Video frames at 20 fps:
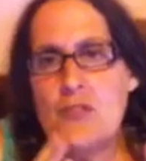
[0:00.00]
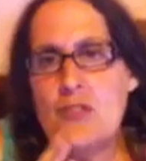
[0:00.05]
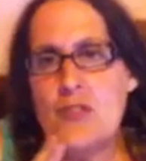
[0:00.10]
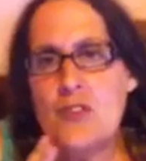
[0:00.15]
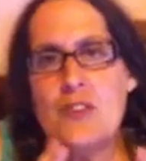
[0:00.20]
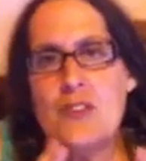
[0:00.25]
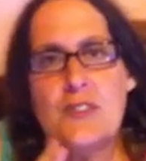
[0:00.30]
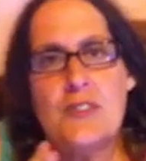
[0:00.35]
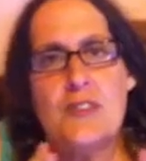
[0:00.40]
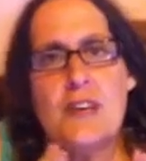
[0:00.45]

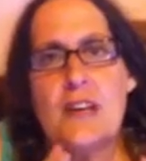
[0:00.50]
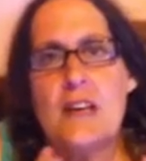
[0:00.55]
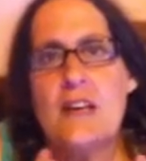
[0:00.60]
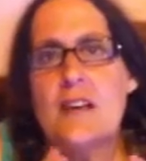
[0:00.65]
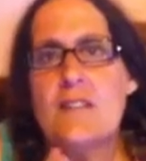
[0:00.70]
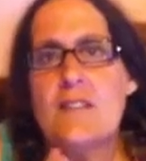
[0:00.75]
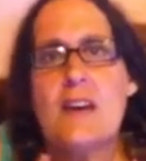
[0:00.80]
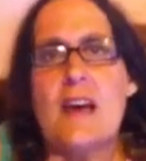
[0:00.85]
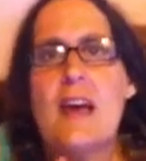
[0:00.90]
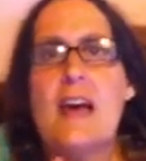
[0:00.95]
just kind
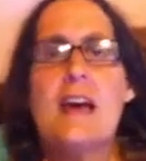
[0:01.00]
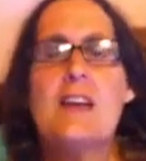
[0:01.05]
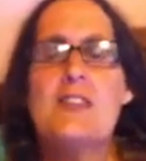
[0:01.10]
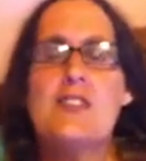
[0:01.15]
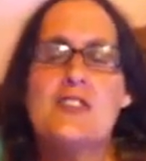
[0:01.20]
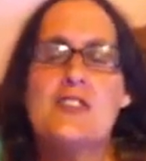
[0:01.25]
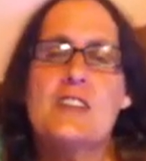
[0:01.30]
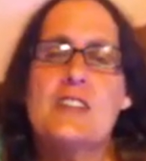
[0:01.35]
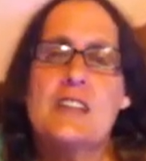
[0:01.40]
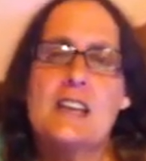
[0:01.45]
of
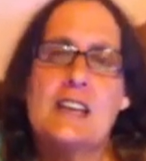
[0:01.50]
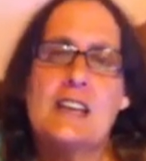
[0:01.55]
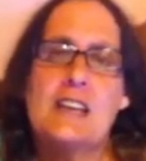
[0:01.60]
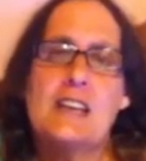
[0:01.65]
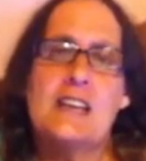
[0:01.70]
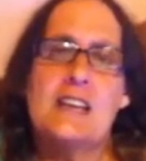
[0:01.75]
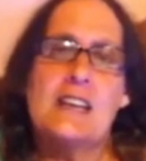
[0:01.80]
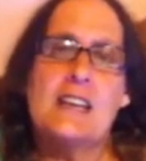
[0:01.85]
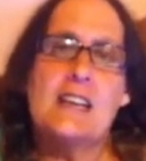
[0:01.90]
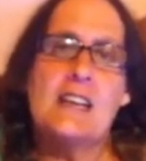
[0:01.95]

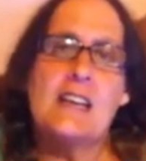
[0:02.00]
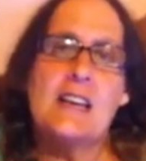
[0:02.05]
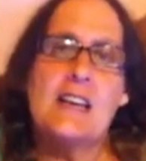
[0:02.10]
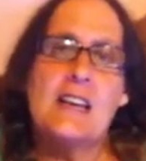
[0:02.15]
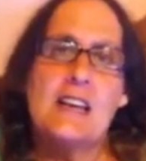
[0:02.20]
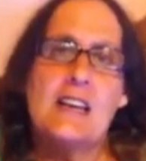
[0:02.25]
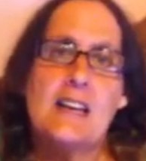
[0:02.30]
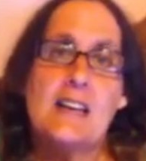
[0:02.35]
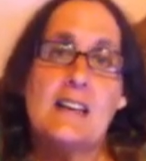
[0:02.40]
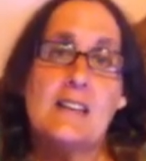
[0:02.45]
agitated,
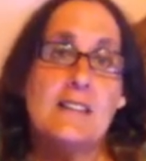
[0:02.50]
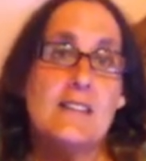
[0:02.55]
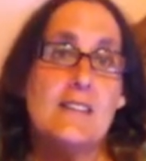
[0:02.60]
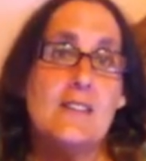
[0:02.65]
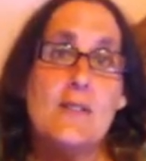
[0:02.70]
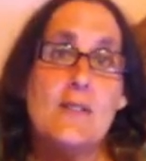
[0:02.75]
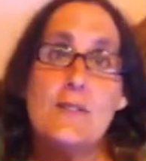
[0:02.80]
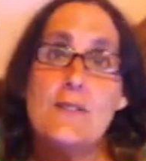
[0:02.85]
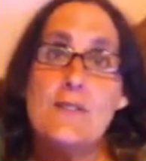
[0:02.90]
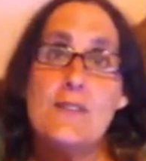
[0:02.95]
and it's
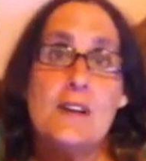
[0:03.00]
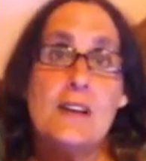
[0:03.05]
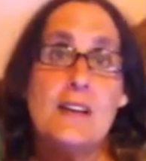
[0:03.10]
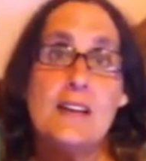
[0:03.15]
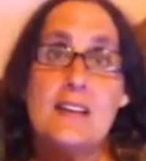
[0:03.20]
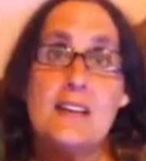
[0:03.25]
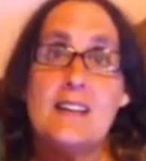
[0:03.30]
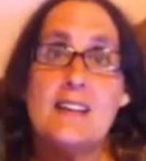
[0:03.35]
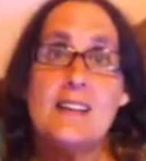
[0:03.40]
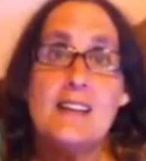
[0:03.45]
not
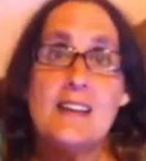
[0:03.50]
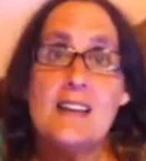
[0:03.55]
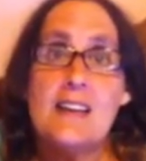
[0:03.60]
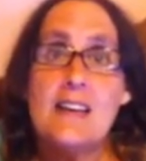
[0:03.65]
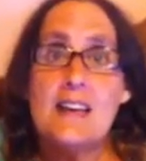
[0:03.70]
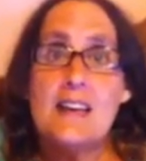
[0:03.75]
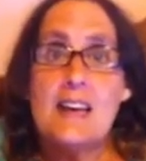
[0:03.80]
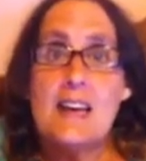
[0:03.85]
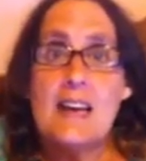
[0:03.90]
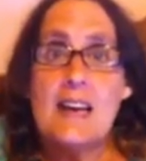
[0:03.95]
fun.
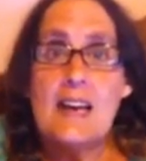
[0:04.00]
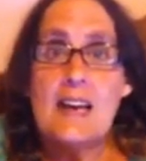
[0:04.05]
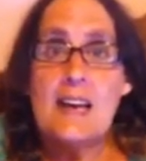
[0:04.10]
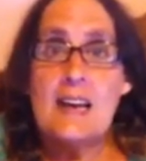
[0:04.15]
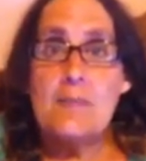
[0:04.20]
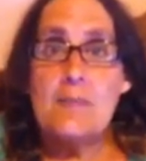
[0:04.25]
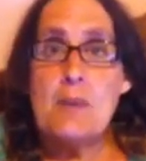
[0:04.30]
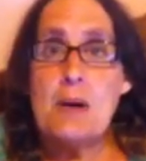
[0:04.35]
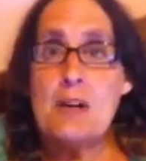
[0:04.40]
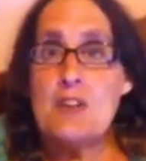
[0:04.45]

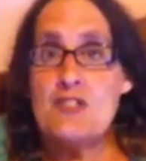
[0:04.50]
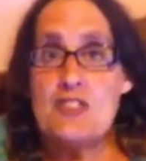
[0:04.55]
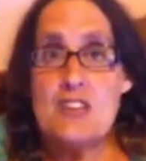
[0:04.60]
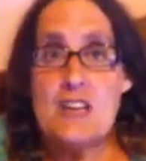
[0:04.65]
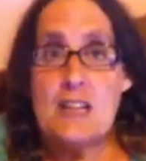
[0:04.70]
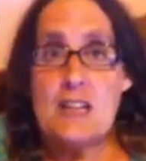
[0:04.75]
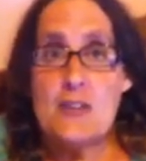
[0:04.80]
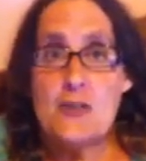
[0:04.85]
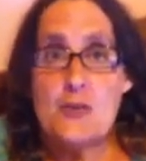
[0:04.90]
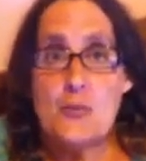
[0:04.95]
And my
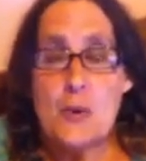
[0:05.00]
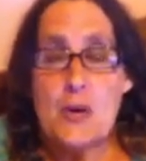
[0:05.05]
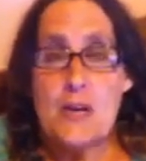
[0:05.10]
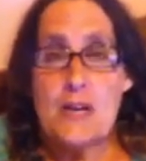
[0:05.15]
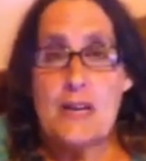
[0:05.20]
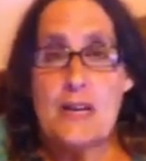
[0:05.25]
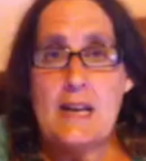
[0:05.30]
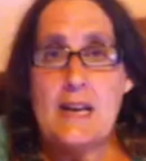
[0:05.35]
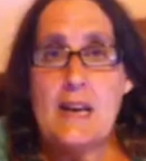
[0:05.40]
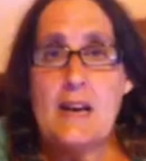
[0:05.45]
challenge
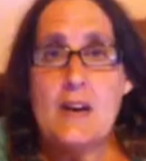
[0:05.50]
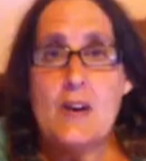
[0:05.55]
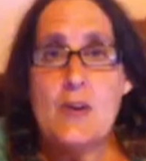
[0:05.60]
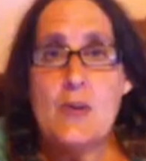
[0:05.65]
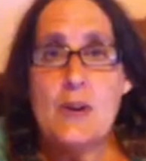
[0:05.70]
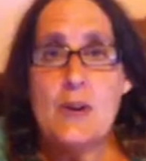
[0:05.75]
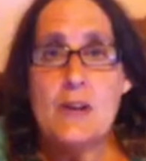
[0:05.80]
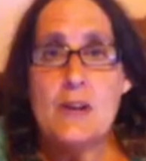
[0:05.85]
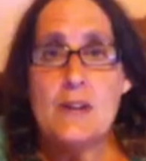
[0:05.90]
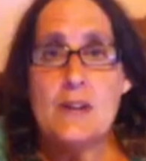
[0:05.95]
right
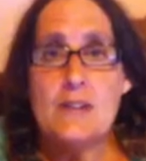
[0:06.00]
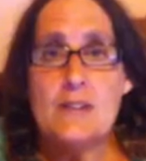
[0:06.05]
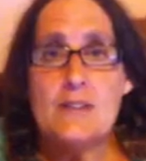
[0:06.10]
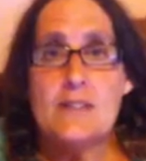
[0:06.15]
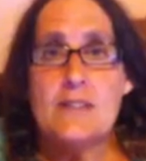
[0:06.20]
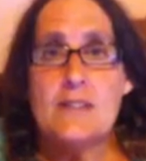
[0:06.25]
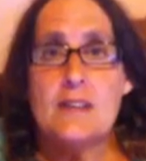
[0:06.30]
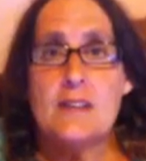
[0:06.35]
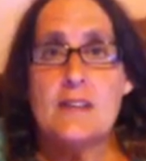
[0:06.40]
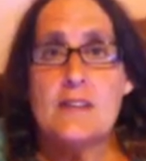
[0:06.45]
now
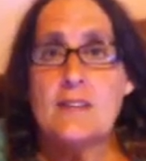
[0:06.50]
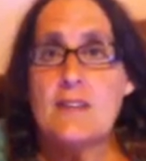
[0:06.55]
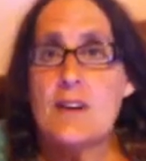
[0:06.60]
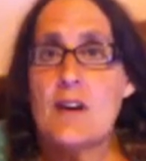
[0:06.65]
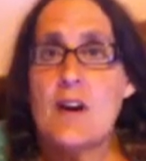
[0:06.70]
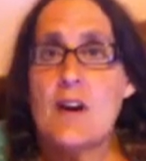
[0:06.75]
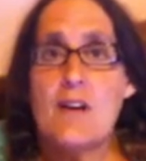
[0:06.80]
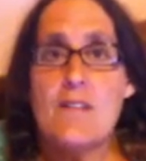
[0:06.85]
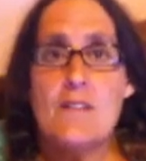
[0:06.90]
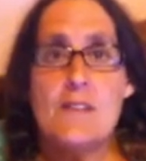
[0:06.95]
is it's
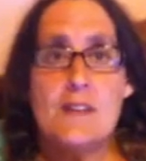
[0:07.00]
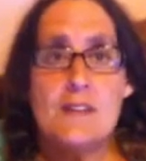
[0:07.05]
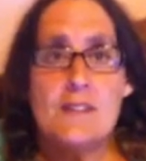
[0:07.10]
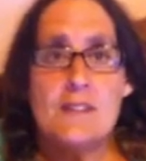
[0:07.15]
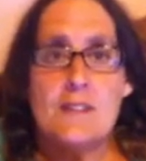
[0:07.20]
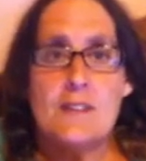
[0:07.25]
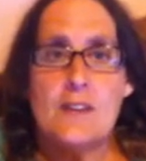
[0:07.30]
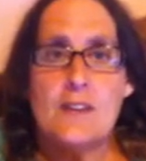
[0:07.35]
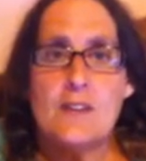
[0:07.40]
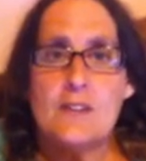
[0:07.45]

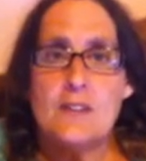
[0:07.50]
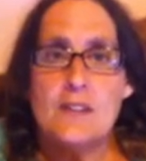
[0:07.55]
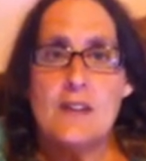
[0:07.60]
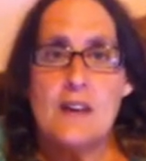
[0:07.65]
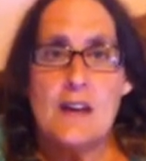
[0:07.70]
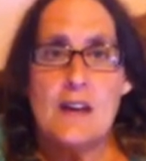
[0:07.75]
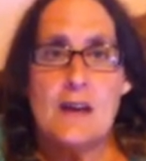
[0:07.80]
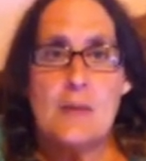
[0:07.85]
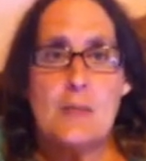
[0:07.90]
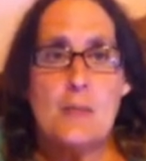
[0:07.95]
obviously a
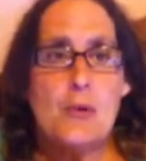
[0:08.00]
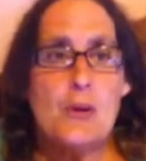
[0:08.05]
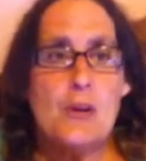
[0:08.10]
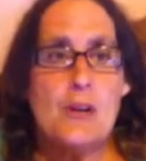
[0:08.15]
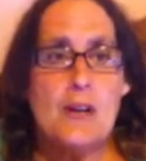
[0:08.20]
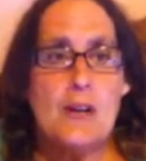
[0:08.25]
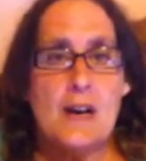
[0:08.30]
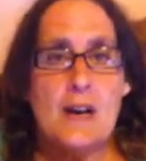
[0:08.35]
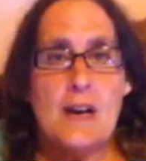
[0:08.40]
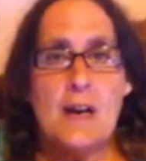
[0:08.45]
time
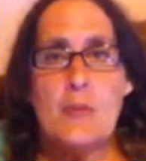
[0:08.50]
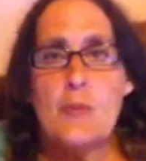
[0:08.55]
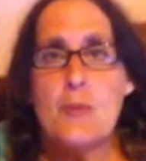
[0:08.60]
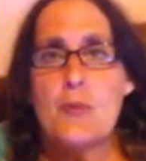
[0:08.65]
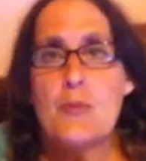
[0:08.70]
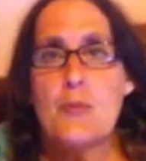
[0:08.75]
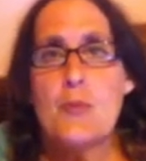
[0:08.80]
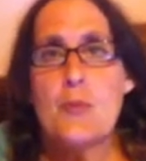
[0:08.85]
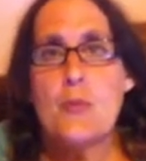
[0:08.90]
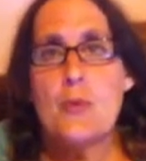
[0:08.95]
when I
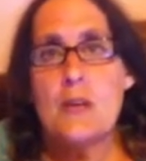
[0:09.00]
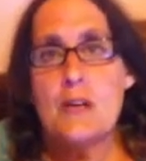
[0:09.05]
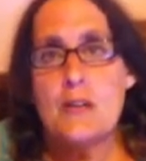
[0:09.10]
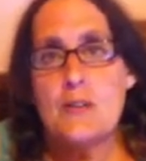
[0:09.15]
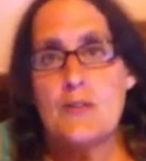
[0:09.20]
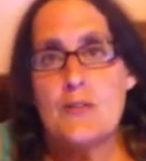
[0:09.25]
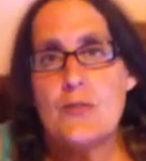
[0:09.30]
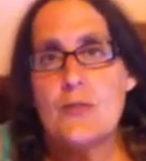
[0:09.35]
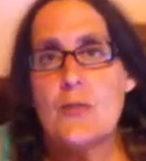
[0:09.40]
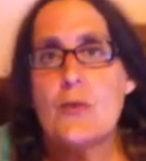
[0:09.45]
would
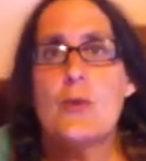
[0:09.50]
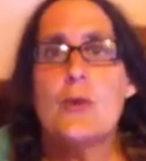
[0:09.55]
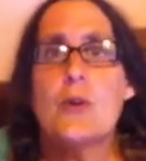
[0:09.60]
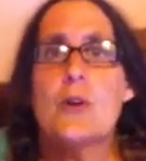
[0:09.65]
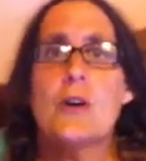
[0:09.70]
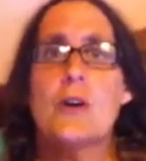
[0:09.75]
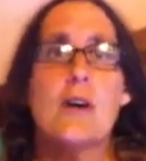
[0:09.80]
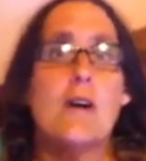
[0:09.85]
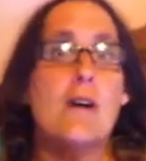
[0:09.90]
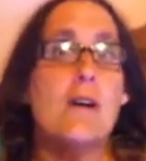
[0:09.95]
reach
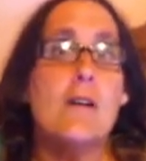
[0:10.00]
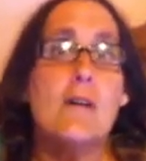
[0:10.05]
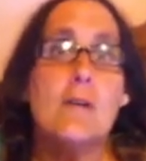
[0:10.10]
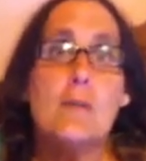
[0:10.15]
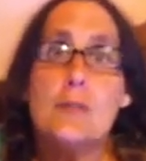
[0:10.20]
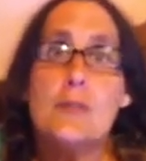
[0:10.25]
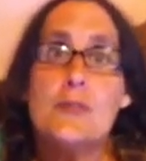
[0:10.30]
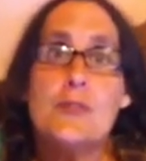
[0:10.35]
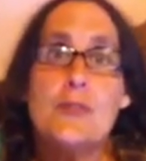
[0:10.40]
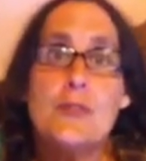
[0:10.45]
for
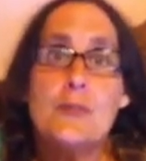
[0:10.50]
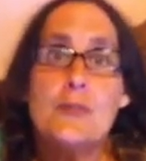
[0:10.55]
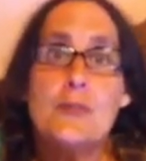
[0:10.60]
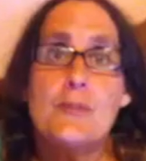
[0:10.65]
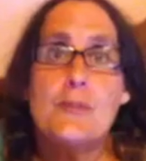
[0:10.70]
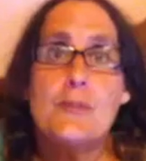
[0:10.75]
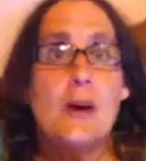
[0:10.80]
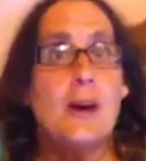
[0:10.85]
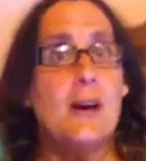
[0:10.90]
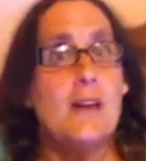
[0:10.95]
carbs,
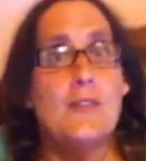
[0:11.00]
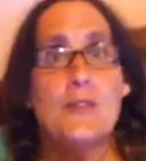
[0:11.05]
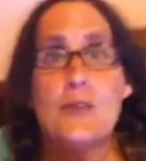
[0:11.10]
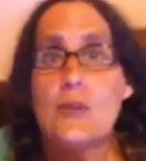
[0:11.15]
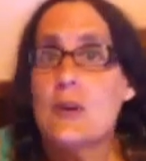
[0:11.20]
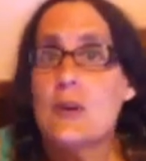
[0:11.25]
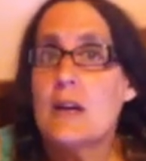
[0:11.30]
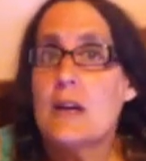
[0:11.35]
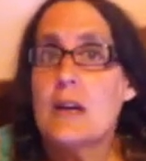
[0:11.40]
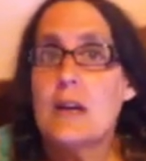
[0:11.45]
ice
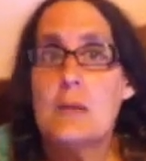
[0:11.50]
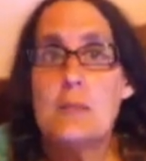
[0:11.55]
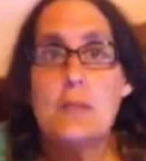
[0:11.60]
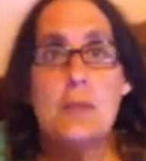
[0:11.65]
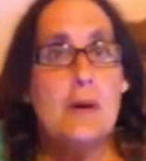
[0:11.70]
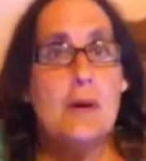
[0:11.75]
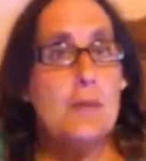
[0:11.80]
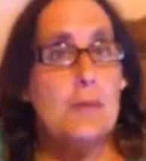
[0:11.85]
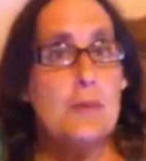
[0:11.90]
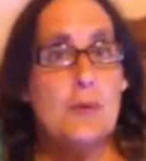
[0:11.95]
cream,
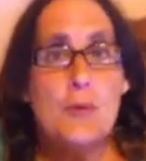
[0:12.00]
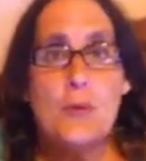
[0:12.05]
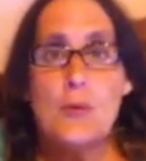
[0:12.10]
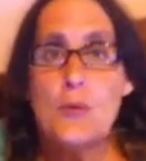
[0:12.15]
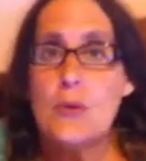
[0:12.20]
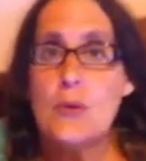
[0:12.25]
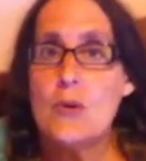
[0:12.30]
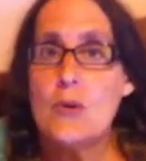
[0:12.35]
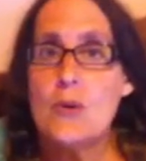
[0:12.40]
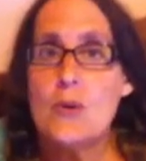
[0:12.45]

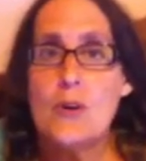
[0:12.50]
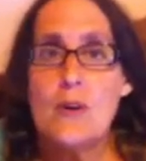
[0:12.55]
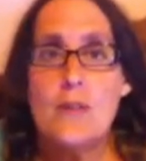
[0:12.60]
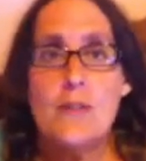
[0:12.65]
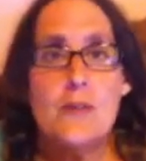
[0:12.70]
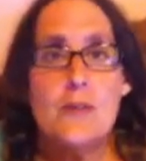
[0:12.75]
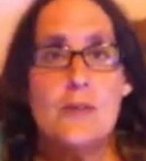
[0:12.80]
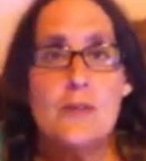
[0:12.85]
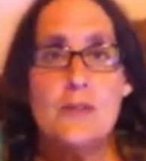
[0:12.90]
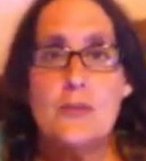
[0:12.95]
popcorn, all
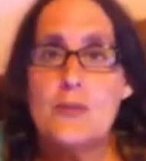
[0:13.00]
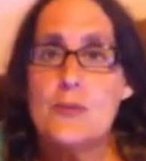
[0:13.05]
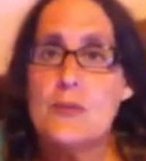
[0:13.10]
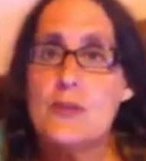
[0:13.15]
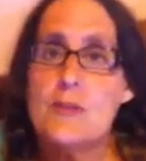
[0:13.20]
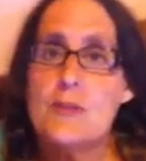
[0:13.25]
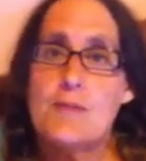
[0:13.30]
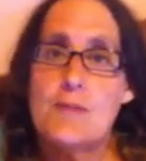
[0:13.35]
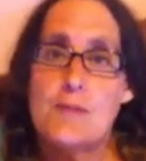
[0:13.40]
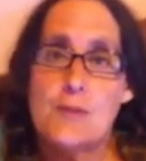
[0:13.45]
those
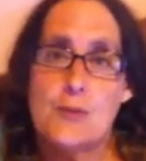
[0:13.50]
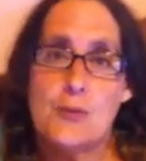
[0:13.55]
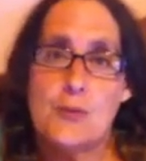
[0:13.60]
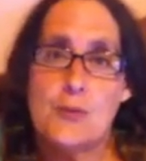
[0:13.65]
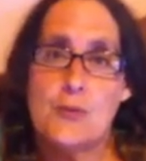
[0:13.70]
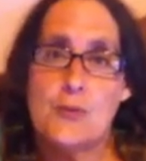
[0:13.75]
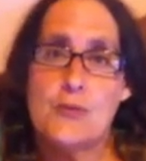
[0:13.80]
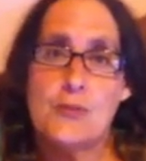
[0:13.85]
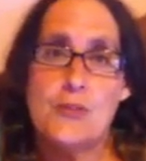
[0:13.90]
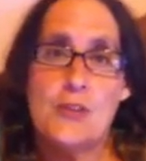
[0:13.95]
soothing
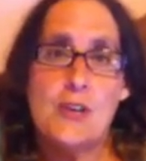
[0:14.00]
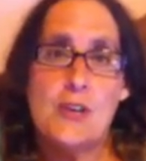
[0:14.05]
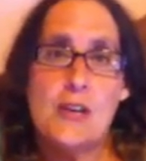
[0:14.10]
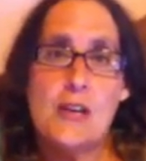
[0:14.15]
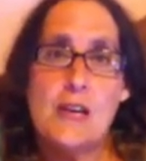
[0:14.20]
foods,